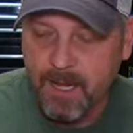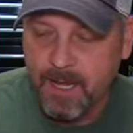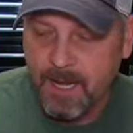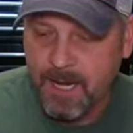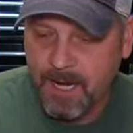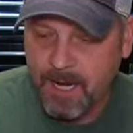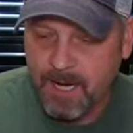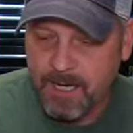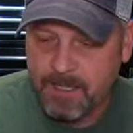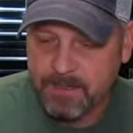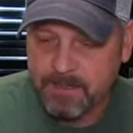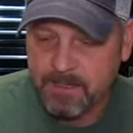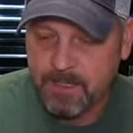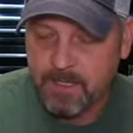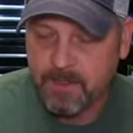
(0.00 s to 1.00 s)

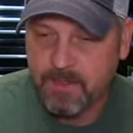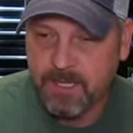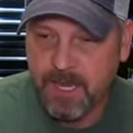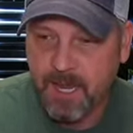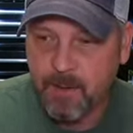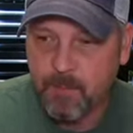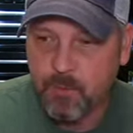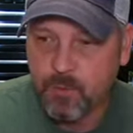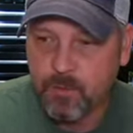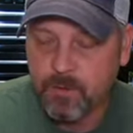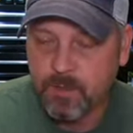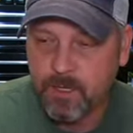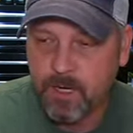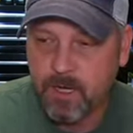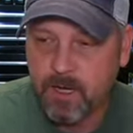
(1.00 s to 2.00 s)
and the cable
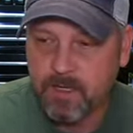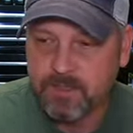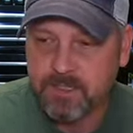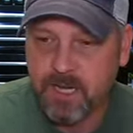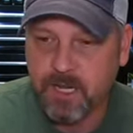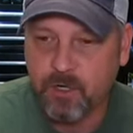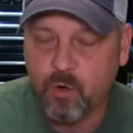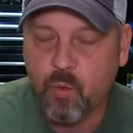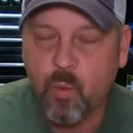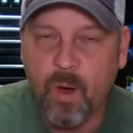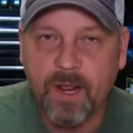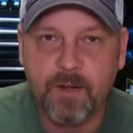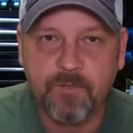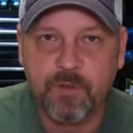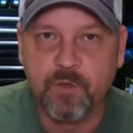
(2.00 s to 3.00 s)
uh, has got
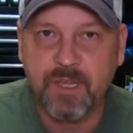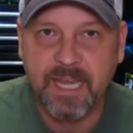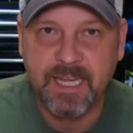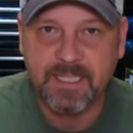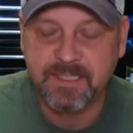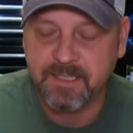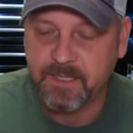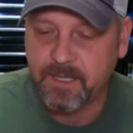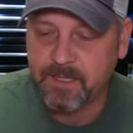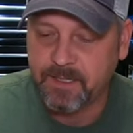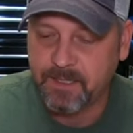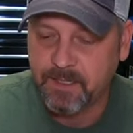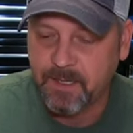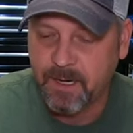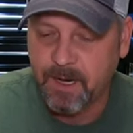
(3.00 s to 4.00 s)
quite a few kinks in
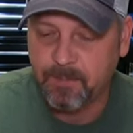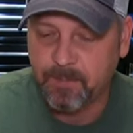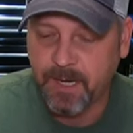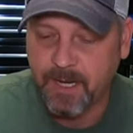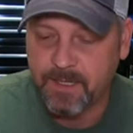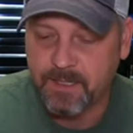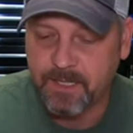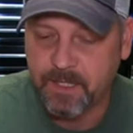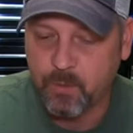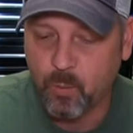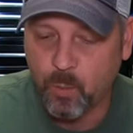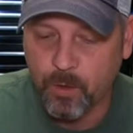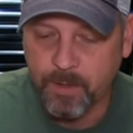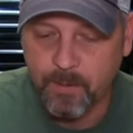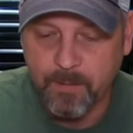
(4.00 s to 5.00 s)
it. I'm kind of getting
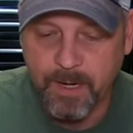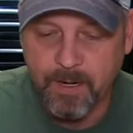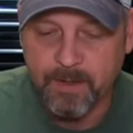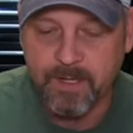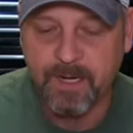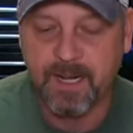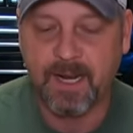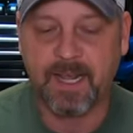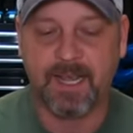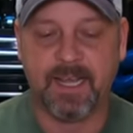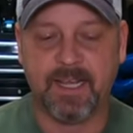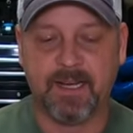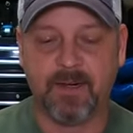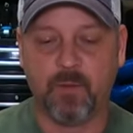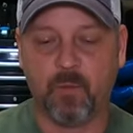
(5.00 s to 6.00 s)
worried about it. Uh,
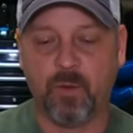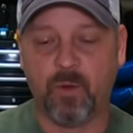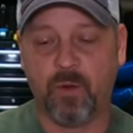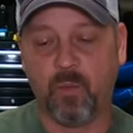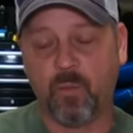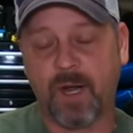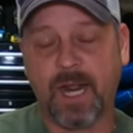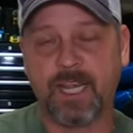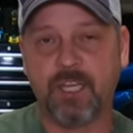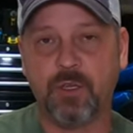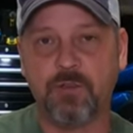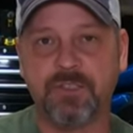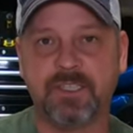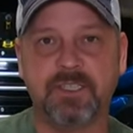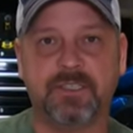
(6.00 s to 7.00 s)
and, and when I
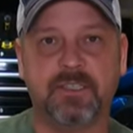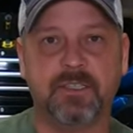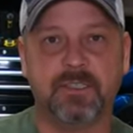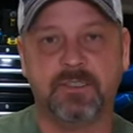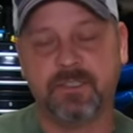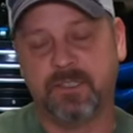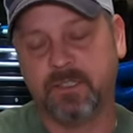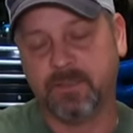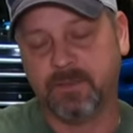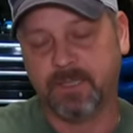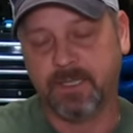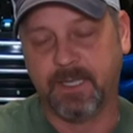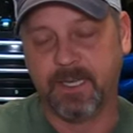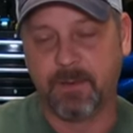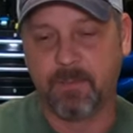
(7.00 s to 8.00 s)
use it to, to
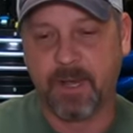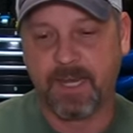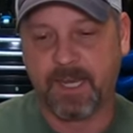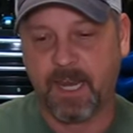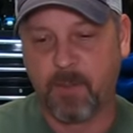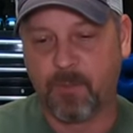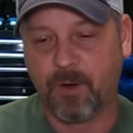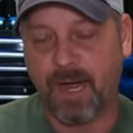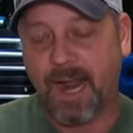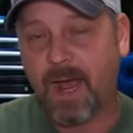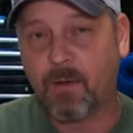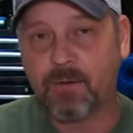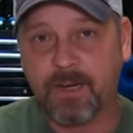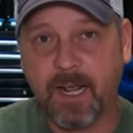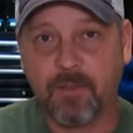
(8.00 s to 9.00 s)
get my camper
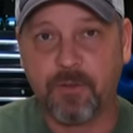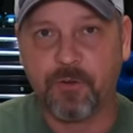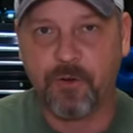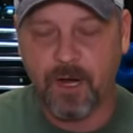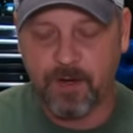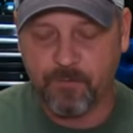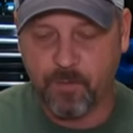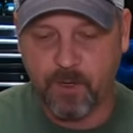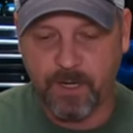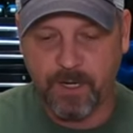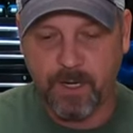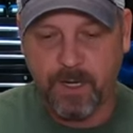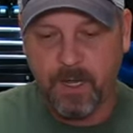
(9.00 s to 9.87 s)
out down the driveway,